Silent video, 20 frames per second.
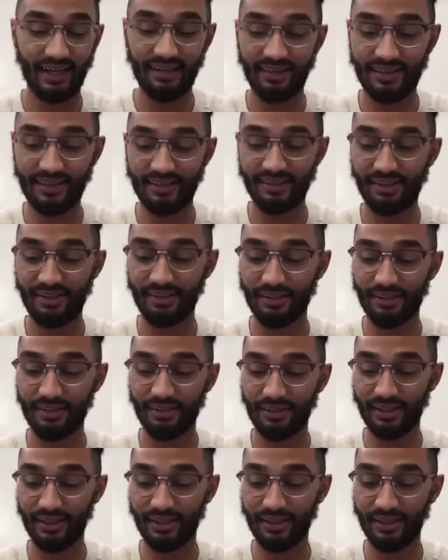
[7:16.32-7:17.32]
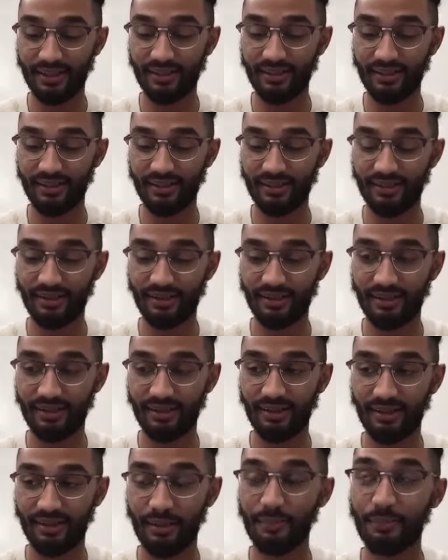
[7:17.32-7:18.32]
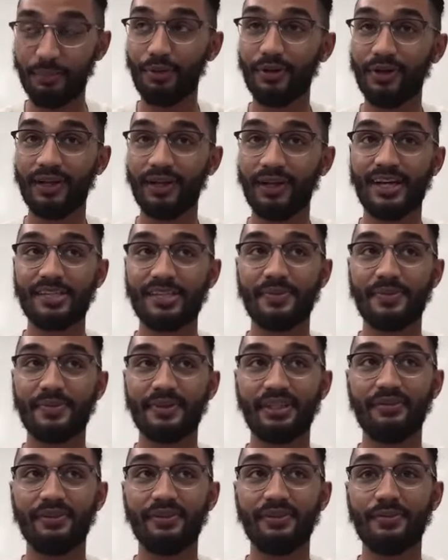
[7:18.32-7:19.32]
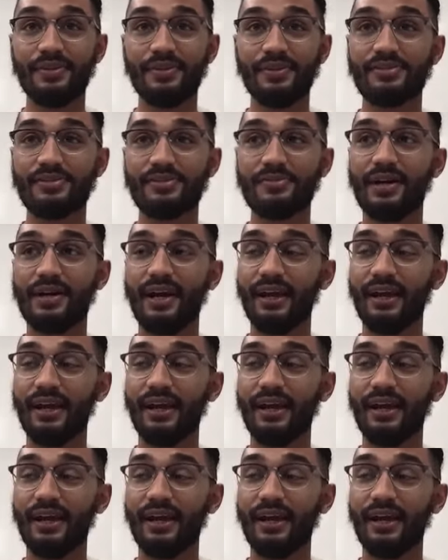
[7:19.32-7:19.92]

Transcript: I think another like important aspect of and the reason why